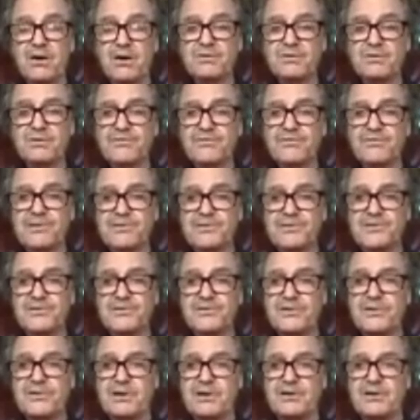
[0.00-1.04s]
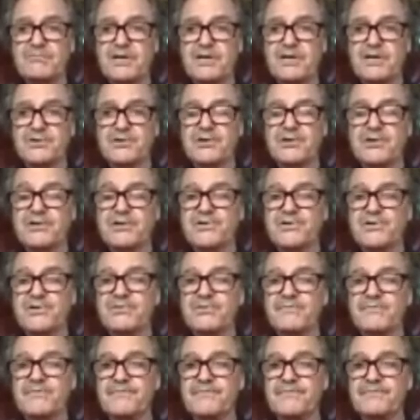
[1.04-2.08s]
All defenses are
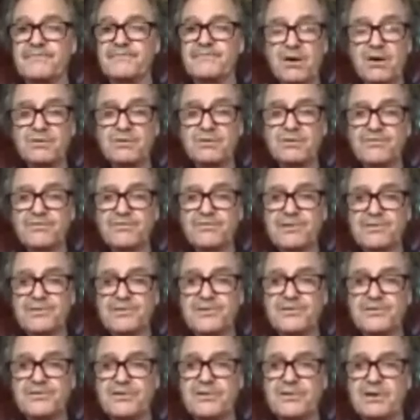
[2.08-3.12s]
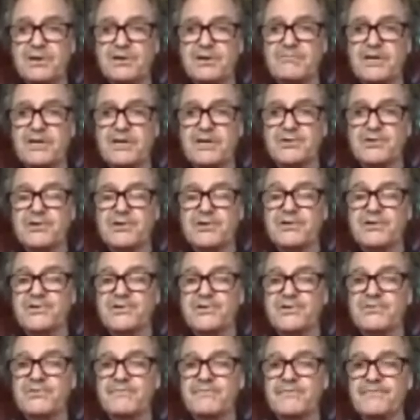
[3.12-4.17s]
memories. All defenses are
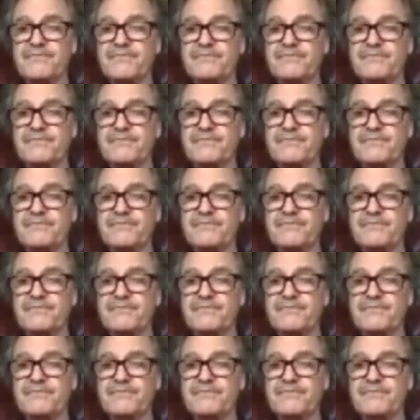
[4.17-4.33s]
memories.